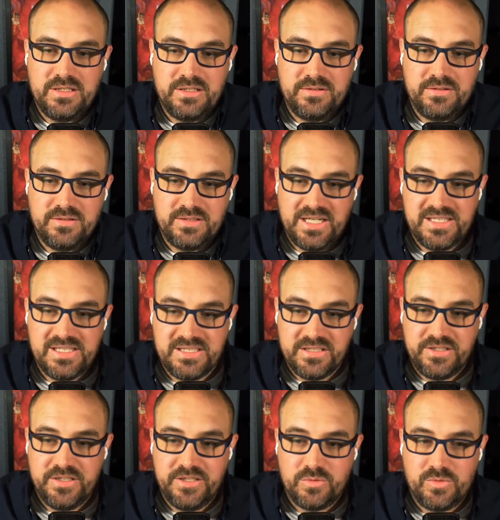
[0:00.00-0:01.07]
The idea
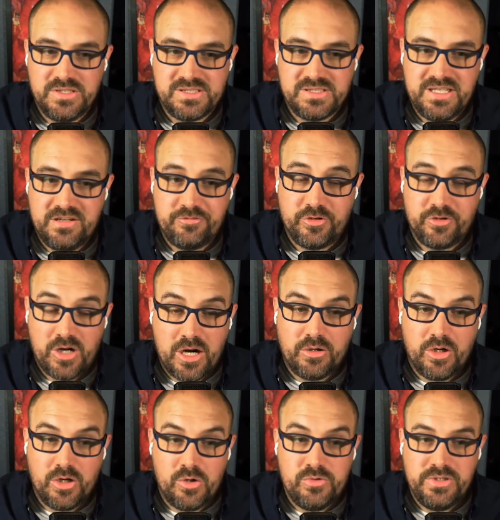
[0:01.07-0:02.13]
here was that for our
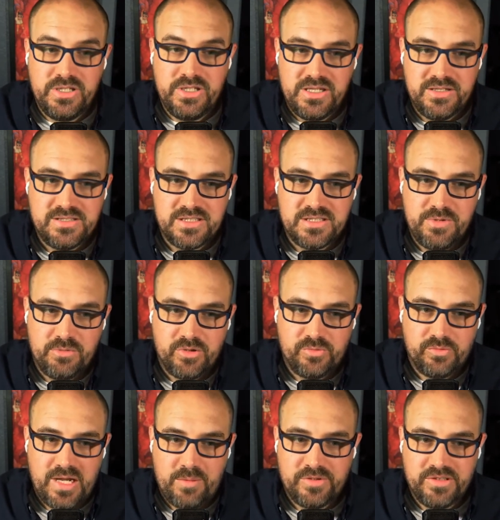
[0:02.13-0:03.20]
own needs to be able to
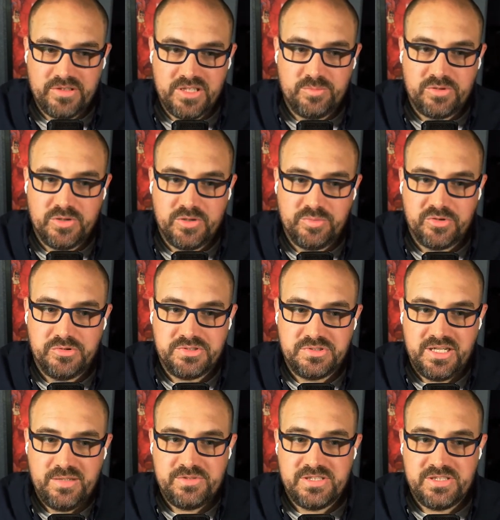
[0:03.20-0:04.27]
rapidly deploy
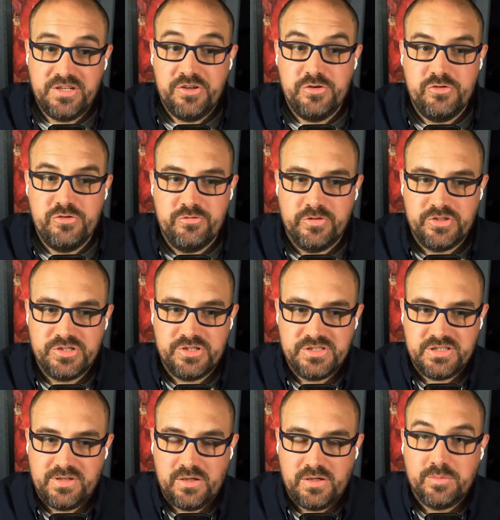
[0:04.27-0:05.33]
prototypes and new versions
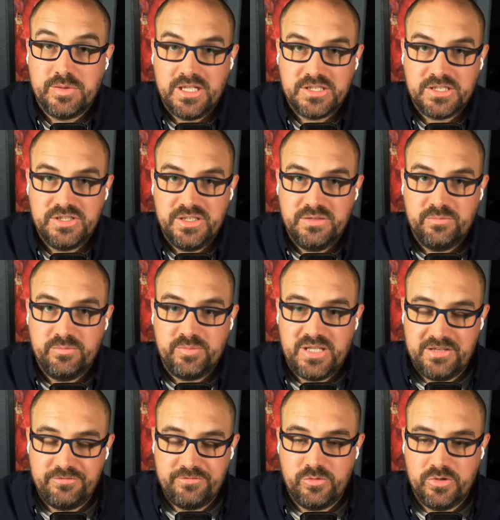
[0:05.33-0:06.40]
of our blockchain
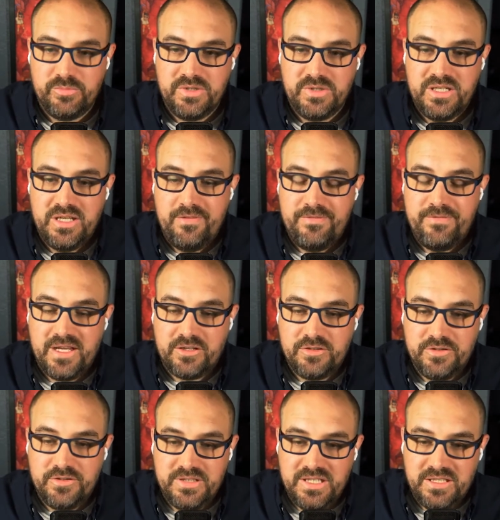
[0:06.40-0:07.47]
platform that
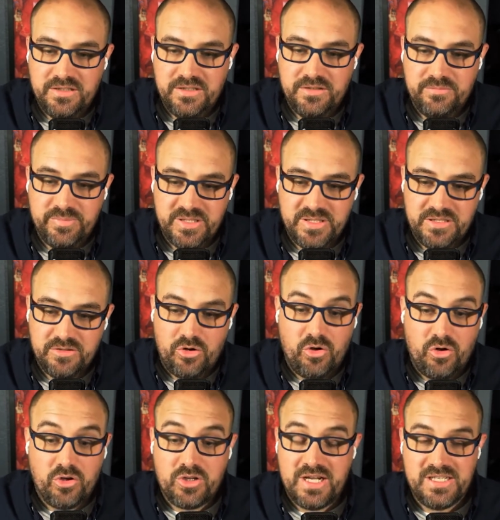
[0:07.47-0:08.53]
could then be
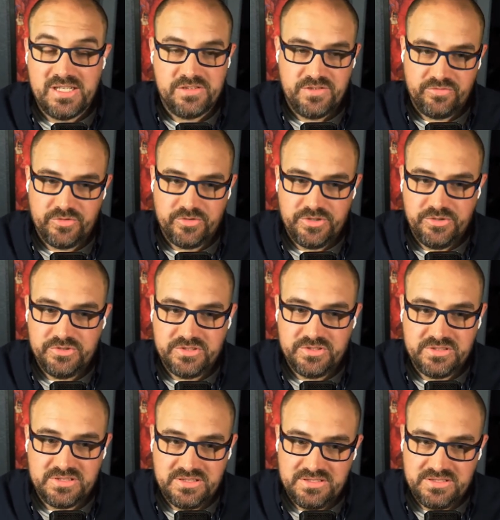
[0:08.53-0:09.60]
all kinds of different
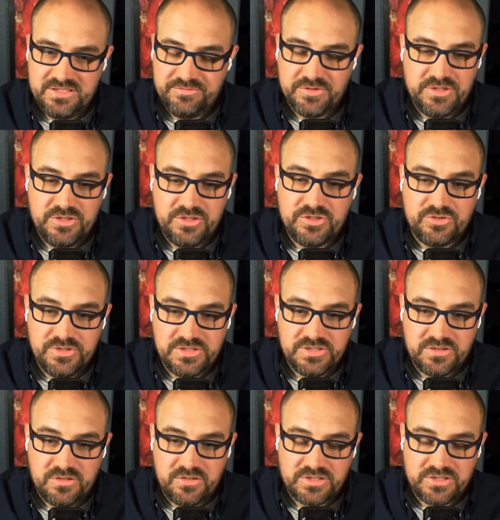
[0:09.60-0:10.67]
uses in different industries
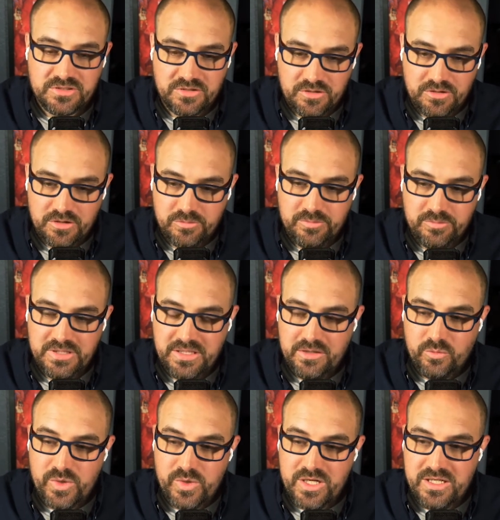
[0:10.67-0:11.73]
across the globe,
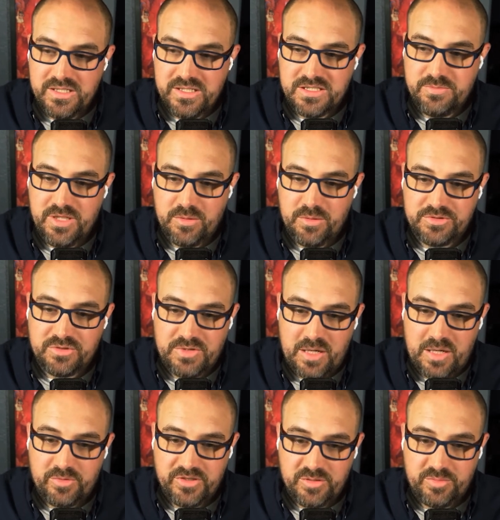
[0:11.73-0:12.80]
we needed to be able to
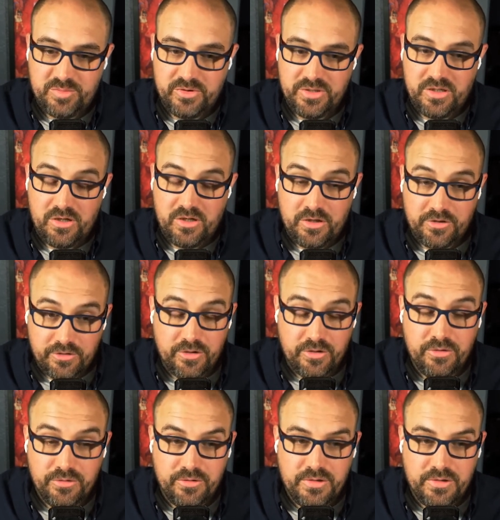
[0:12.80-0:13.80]
rapidly deploy on our own.